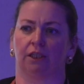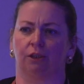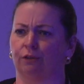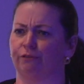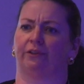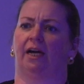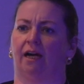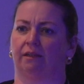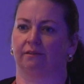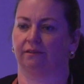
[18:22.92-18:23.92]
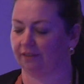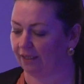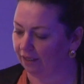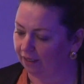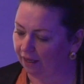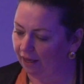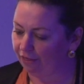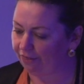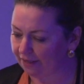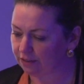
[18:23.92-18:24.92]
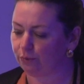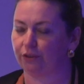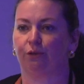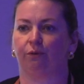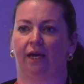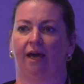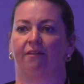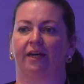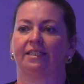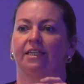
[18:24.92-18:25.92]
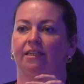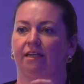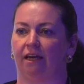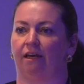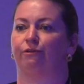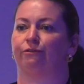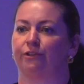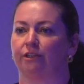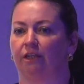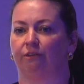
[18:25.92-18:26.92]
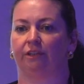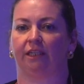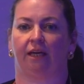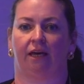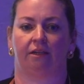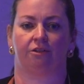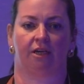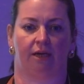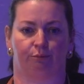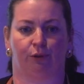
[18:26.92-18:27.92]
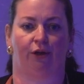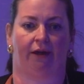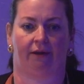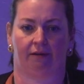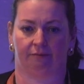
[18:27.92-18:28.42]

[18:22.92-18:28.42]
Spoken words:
love that. That's what you get. That is the gift of an engaged employee.